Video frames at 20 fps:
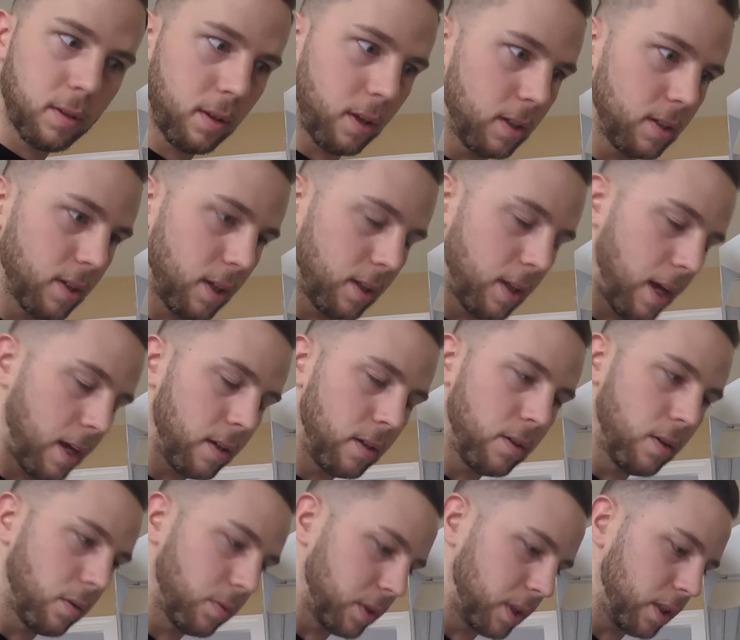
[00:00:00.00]
things like that, you
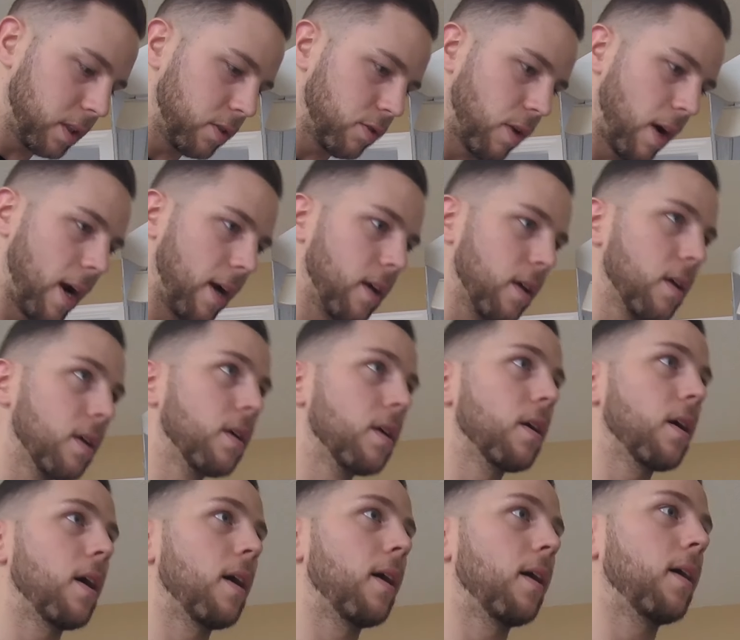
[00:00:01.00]
don't need to track.
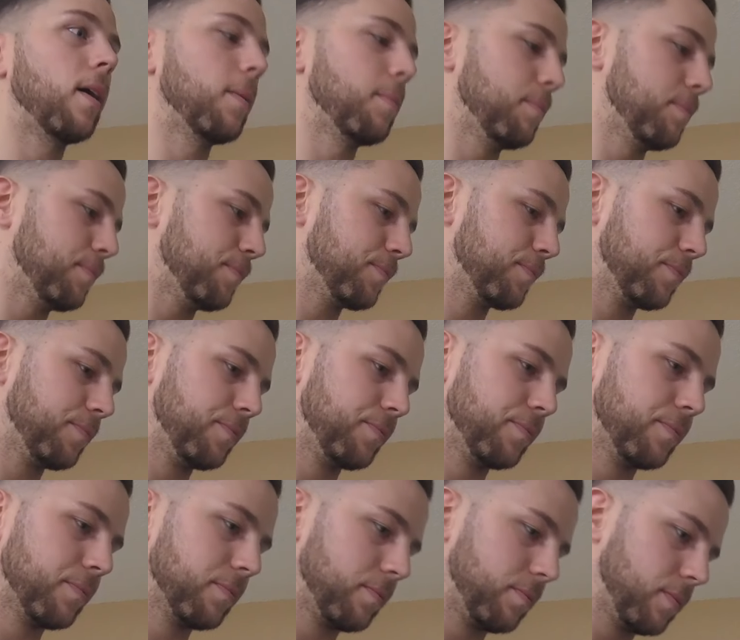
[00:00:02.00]

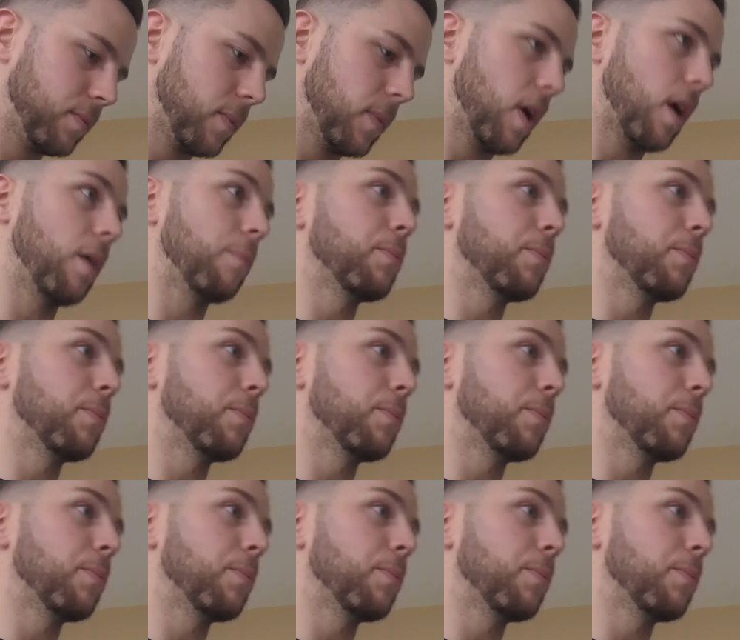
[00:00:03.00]
I